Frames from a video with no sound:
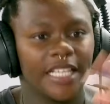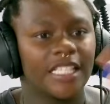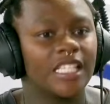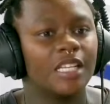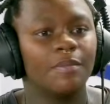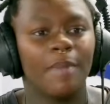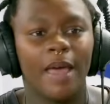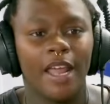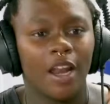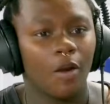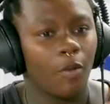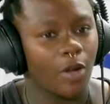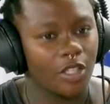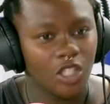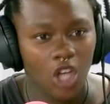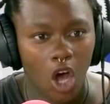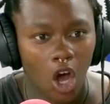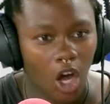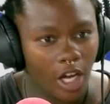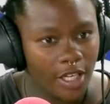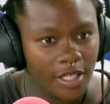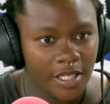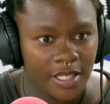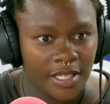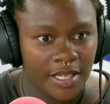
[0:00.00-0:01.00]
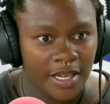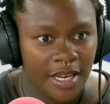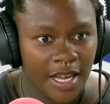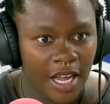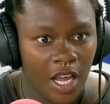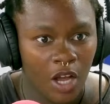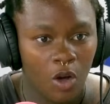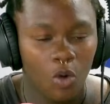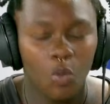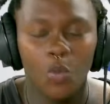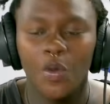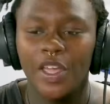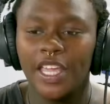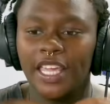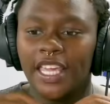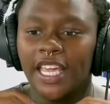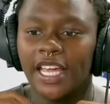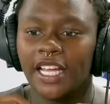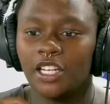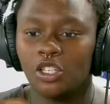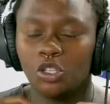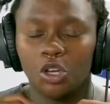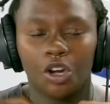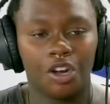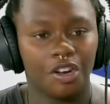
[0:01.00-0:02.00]
It doesn't matter what's hot.
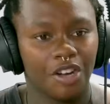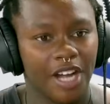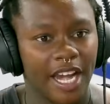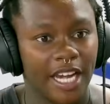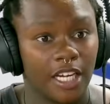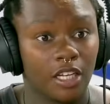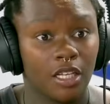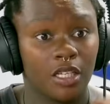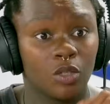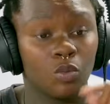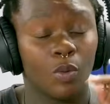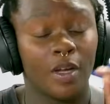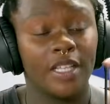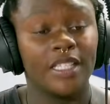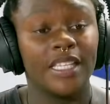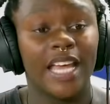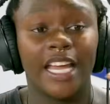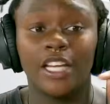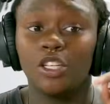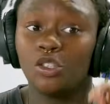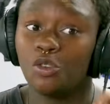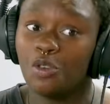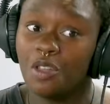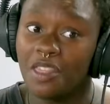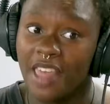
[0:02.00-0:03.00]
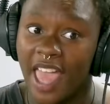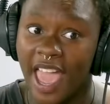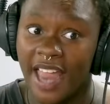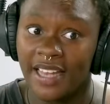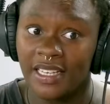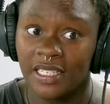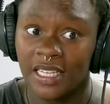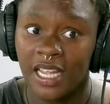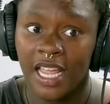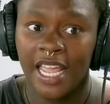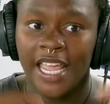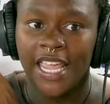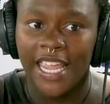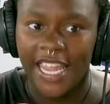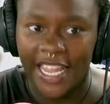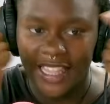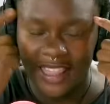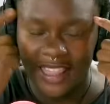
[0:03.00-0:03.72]
We're here to create. Because once I do that,